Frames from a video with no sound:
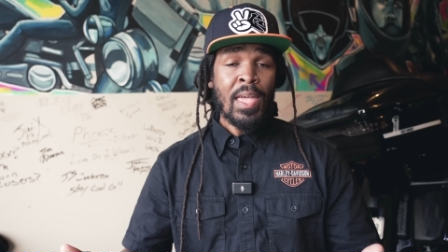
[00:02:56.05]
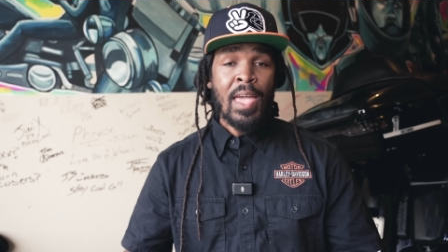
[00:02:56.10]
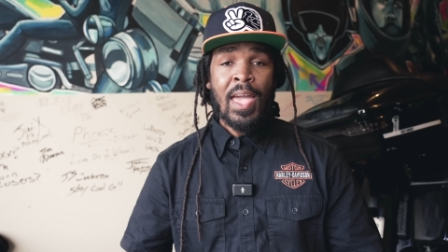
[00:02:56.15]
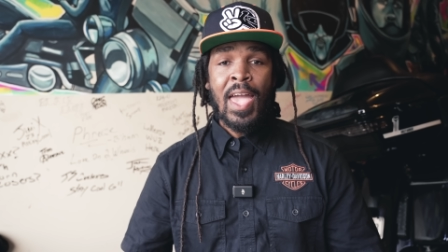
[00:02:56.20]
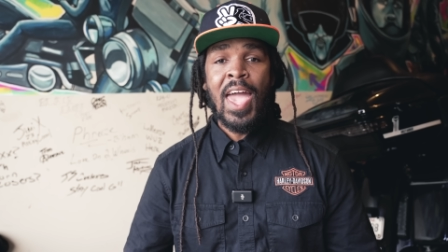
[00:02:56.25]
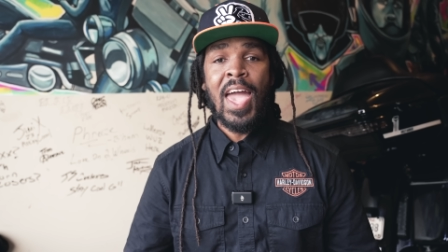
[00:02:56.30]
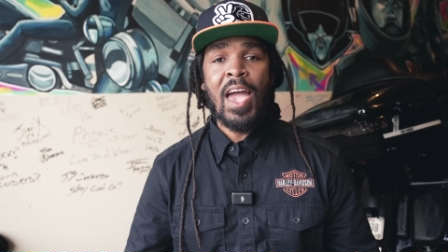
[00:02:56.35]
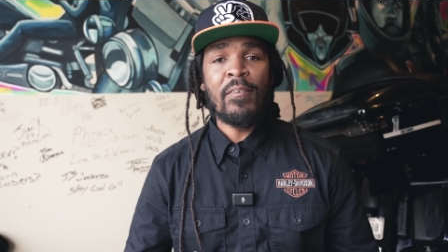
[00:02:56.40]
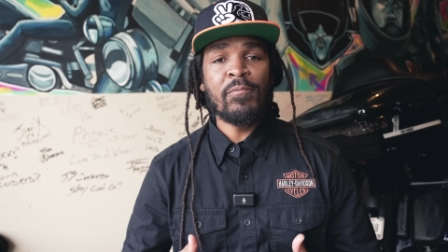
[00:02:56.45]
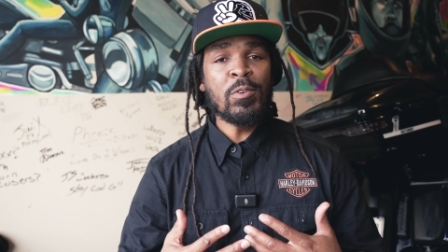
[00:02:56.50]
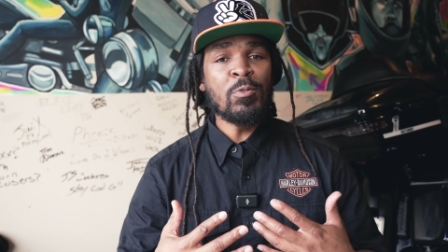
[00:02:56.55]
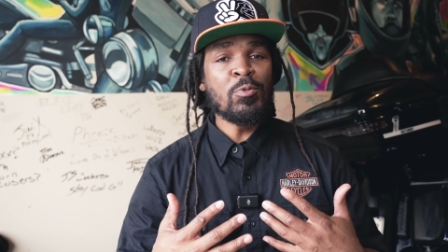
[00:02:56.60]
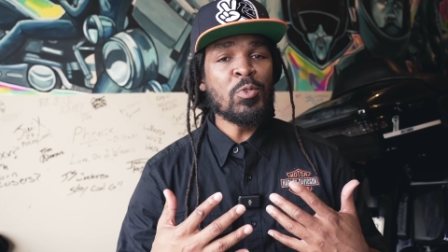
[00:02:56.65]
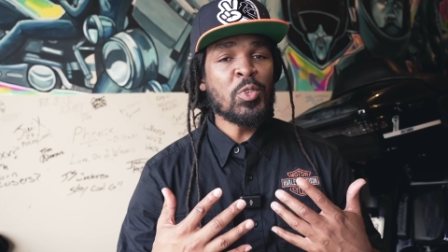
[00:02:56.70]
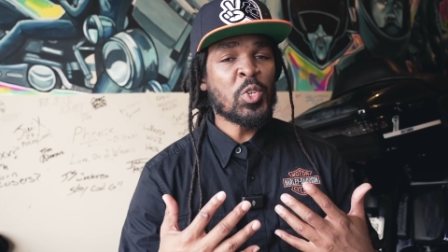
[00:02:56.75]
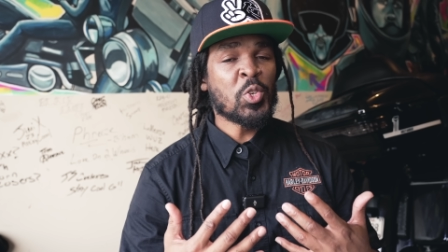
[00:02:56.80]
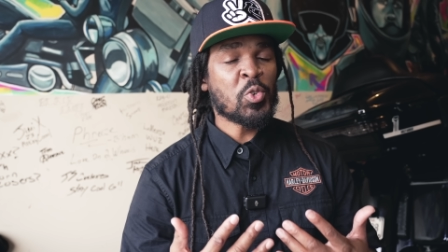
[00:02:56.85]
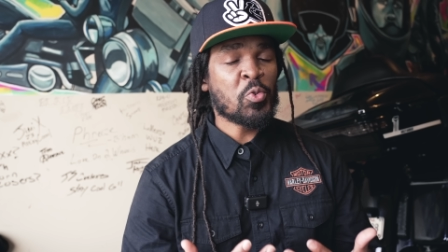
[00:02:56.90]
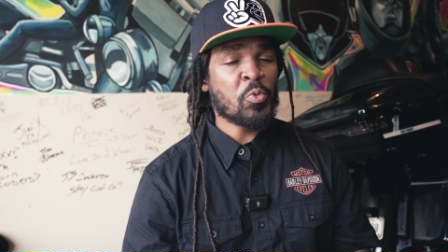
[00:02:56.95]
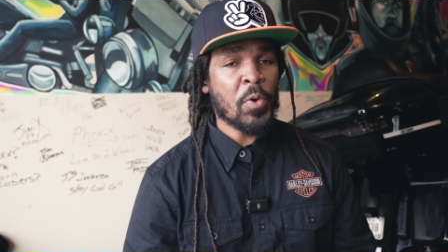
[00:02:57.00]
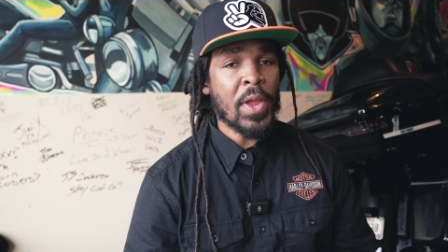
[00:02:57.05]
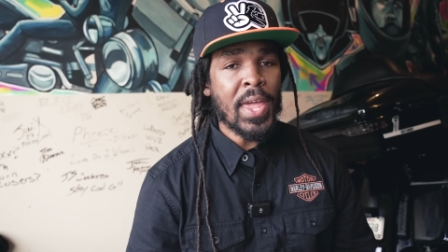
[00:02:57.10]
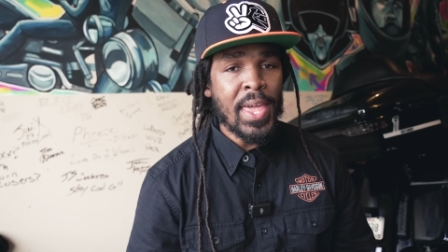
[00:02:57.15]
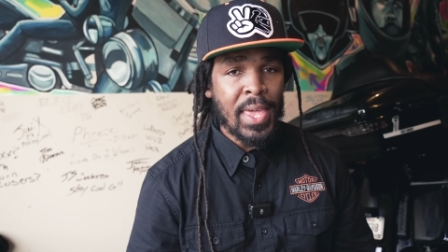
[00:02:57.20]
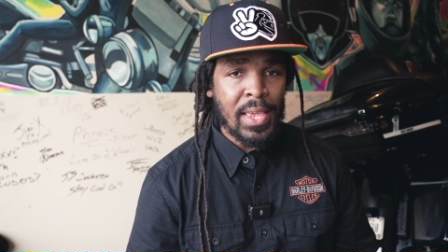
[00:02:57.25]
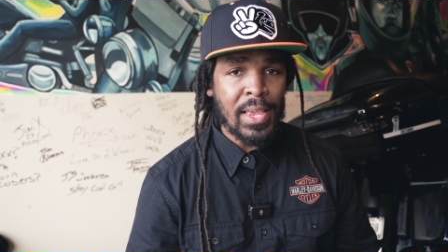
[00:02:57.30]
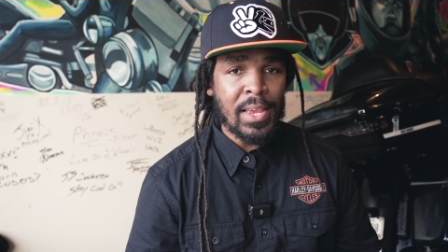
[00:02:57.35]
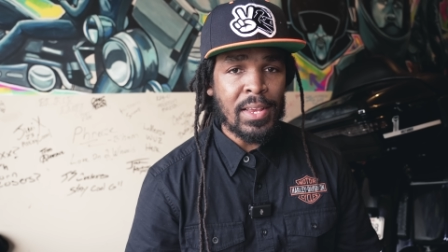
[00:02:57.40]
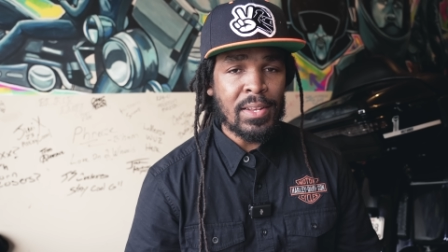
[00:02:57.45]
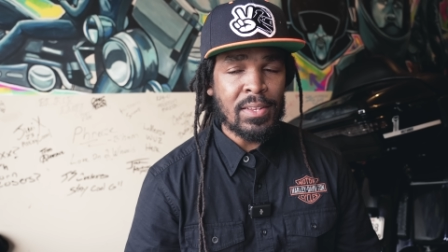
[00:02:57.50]
Have you
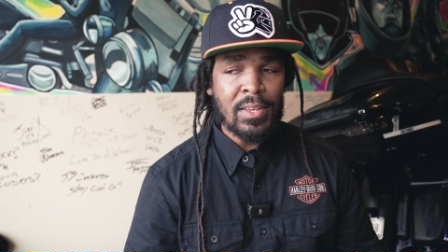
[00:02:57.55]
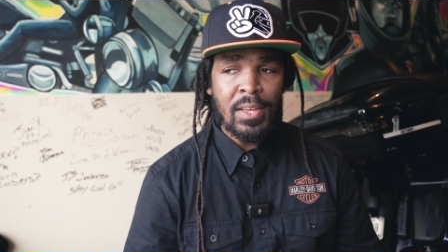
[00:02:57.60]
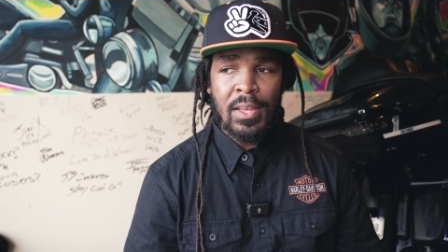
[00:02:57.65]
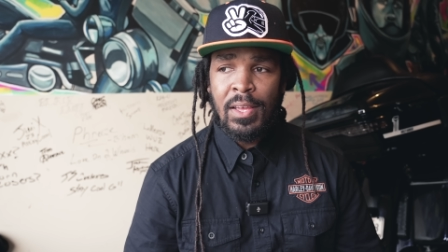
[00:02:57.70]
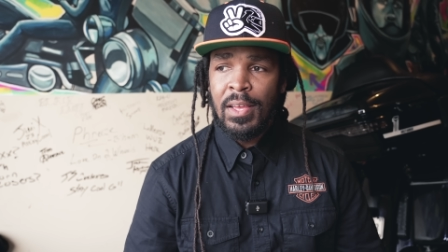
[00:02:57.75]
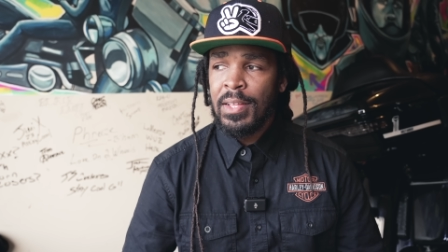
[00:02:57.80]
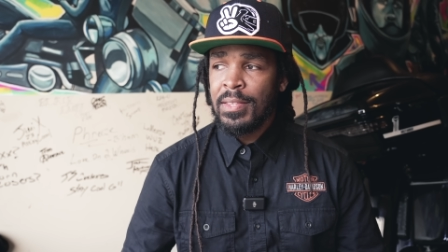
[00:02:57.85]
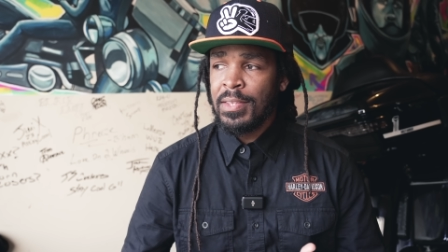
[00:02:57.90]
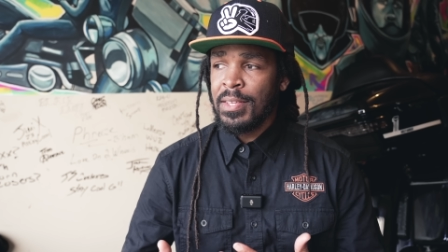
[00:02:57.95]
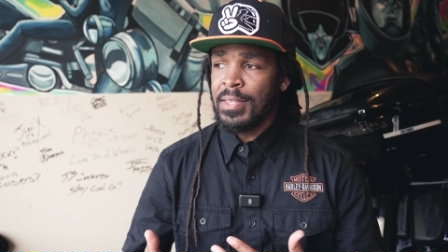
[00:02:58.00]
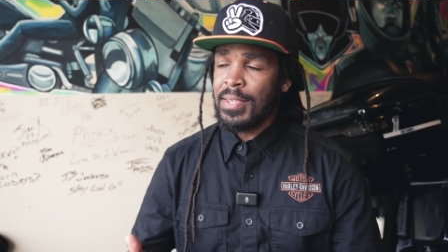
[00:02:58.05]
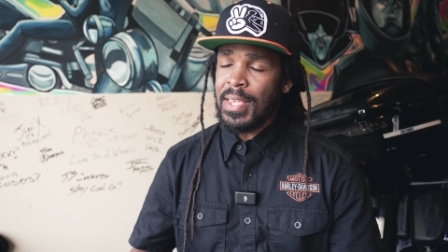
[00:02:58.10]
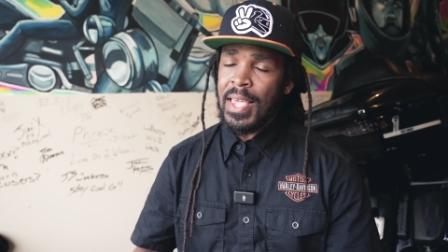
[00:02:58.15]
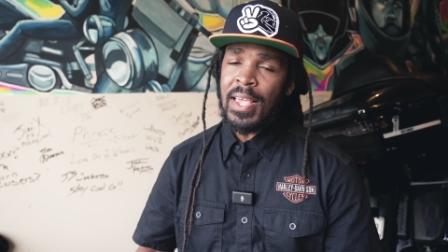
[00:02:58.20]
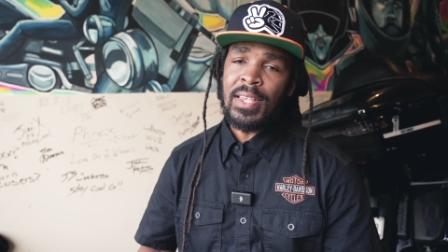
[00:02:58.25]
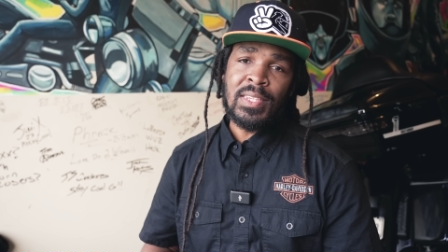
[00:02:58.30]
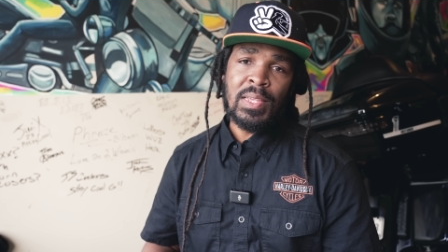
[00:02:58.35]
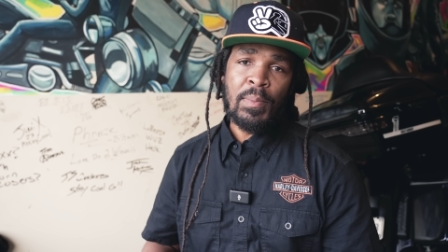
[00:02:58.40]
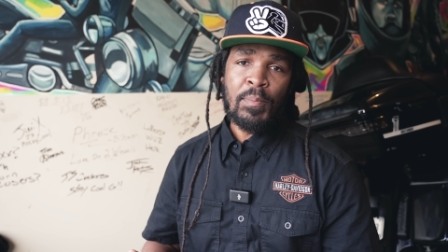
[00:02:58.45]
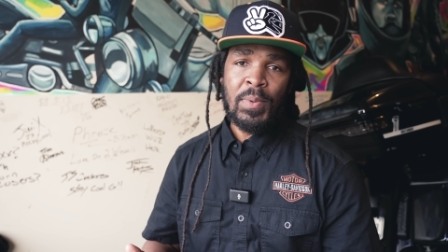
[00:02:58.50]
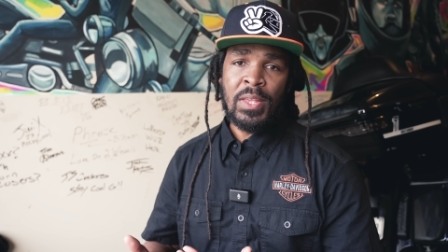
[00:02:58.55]
trained to take some of